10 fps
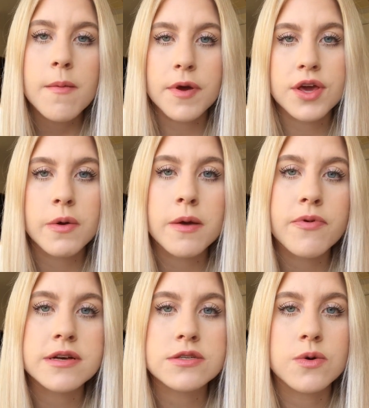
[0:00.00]
but UWE
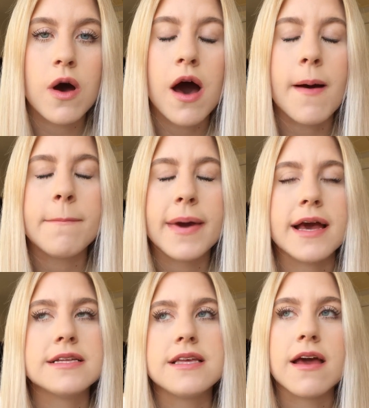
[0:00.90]
Bristol are
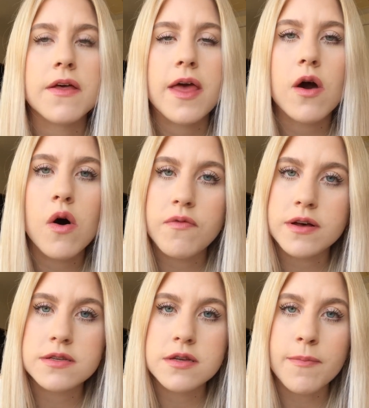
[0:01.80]
amazing and they
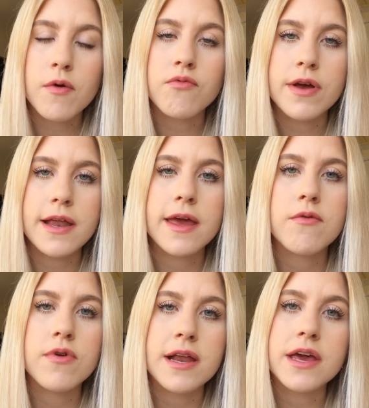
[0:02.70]
offer some really,
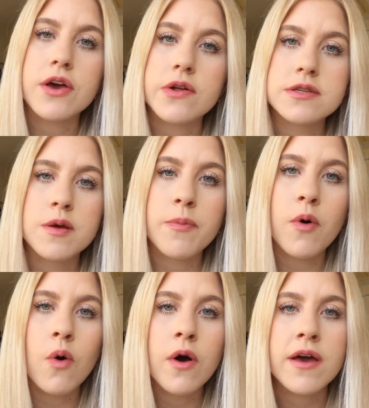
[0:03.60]
really good
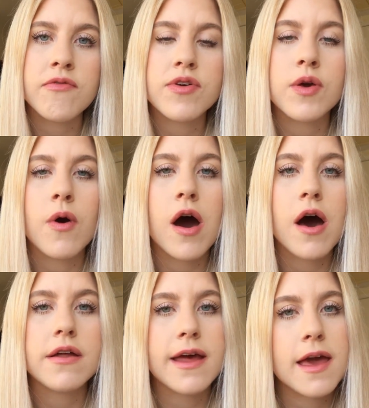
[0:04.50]
support if you are
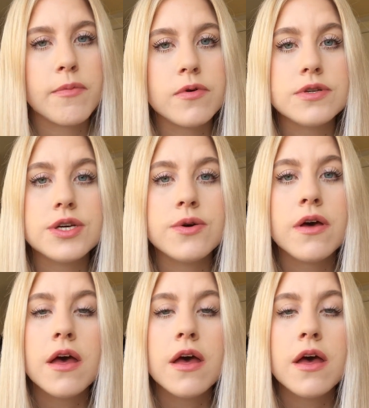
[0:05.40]
unable to